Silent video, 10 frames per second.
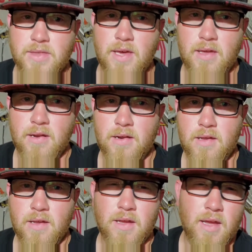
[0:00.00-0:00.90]
that,
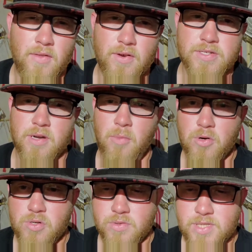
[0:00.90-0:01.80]
and there's an
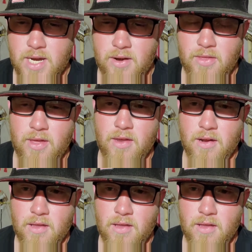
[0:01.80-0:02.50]
emotional tie to that.